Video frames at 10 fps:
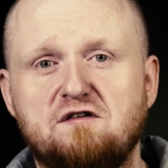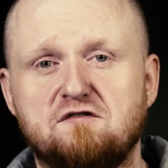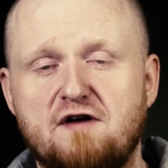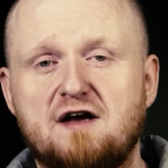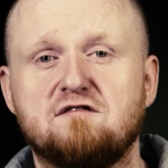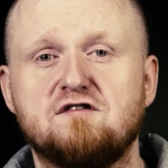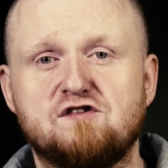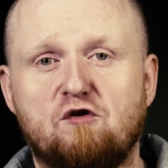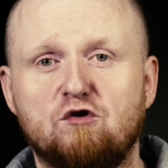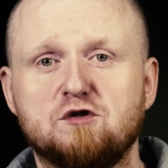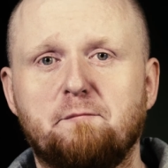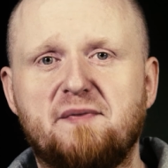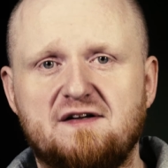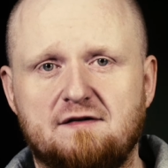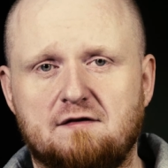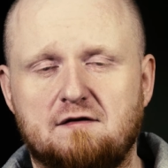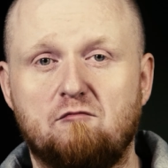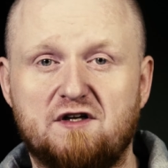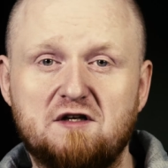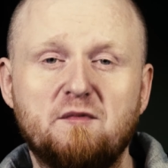in directories called bin,
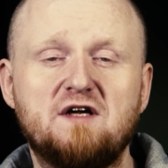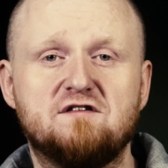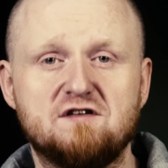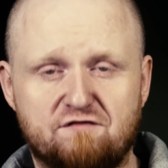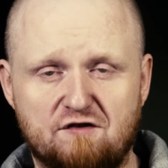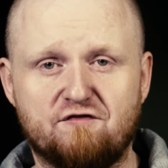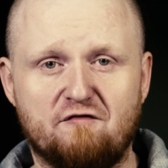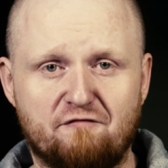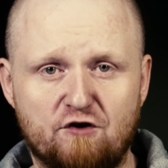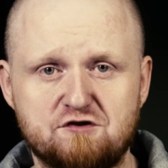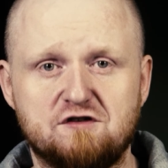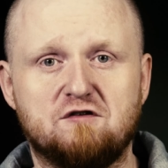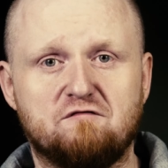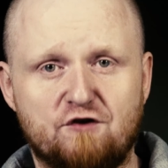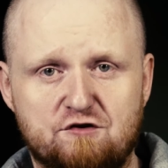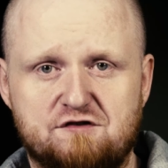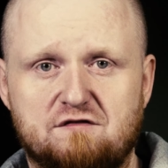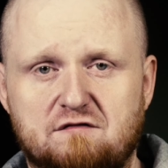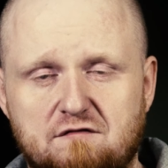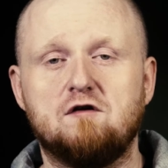but it may differ from version to
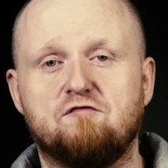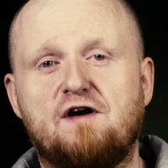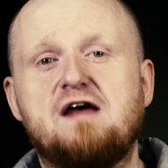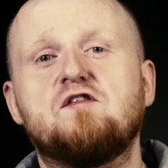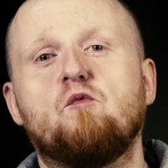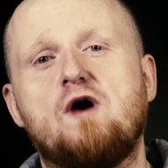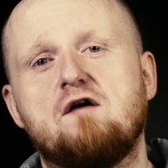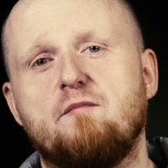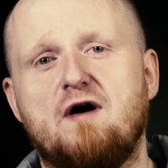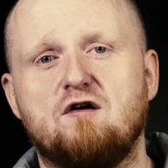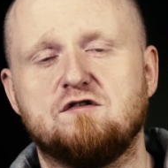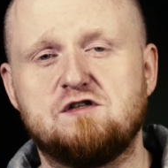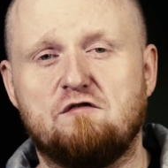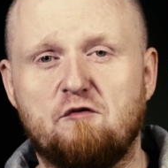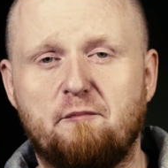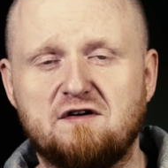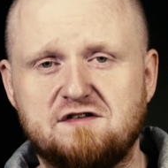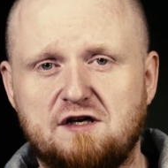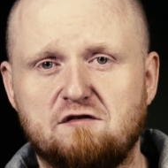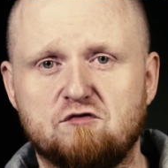version. To find the whereabouts of a
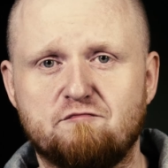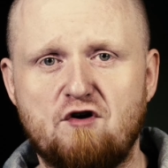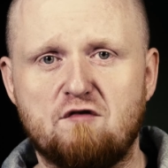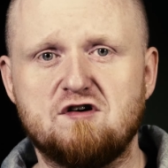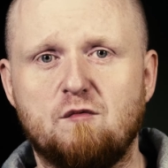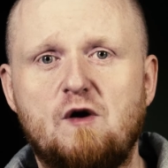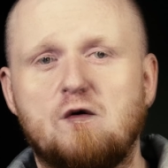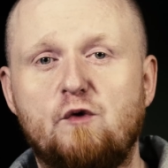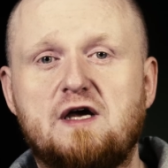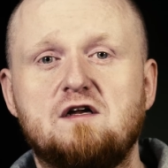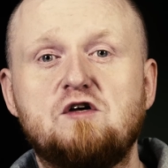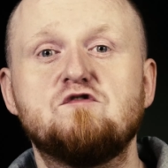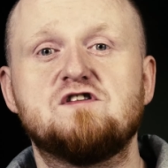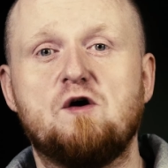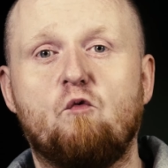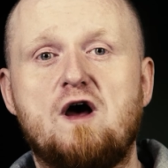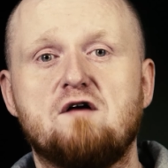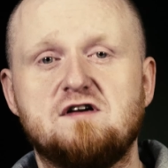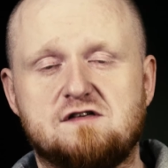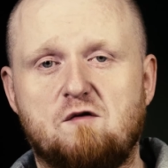particular program, we can use the whereis